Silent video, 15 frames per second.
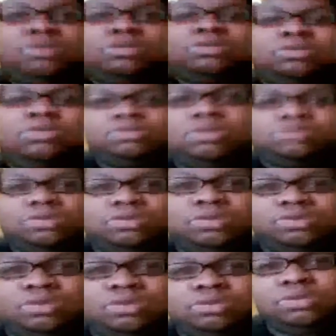
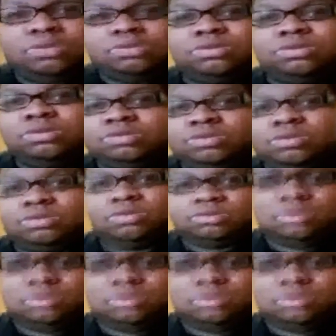Nothing is said.